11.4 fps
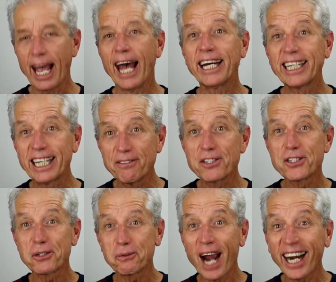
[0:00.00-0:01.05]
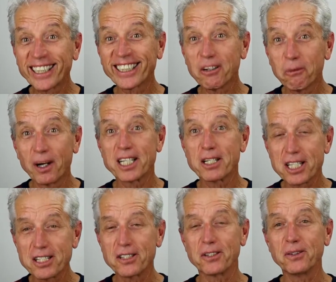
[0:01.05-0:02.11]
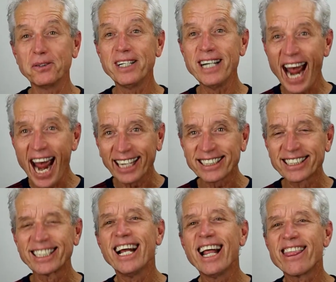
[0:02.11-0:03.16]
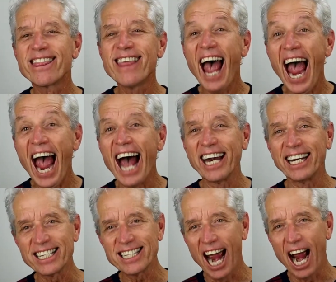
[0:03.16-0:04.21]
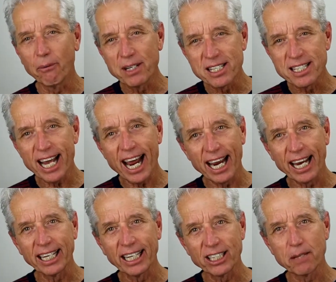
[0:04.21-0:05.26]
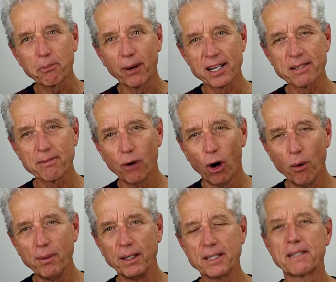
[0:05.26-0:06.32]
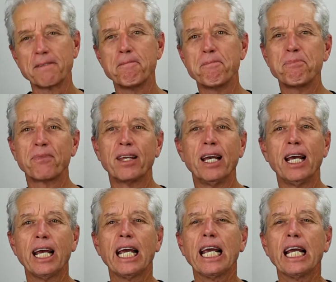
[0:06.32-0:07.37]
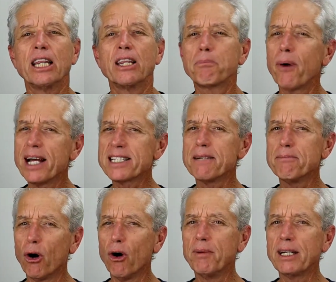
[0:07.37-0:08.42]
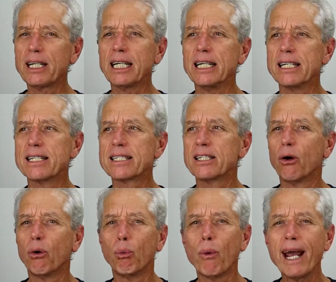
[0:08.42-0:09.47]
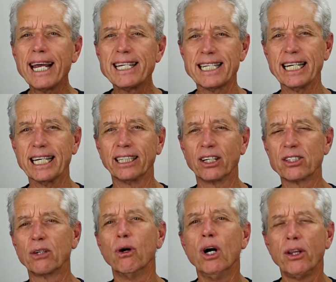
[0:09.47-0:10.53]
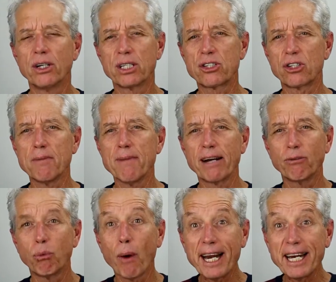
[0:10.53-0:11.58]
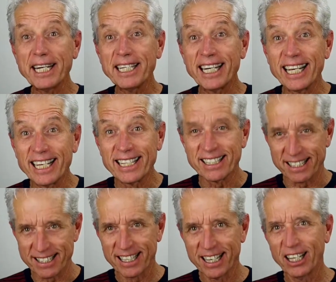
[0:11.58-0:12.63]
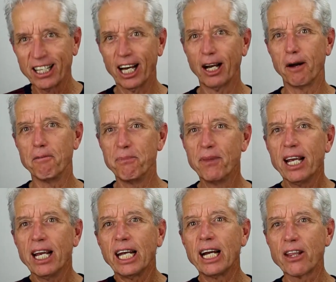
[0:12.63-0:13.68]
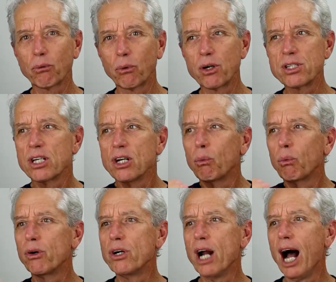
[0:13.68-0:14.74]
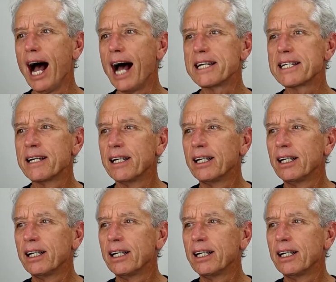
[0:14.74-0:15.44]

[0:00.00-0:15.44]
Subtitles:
and give us direction of what to do next. That is how we stay in the present moment. The present moment is waiting. There's a certain amount of waiting is. In other words, we're not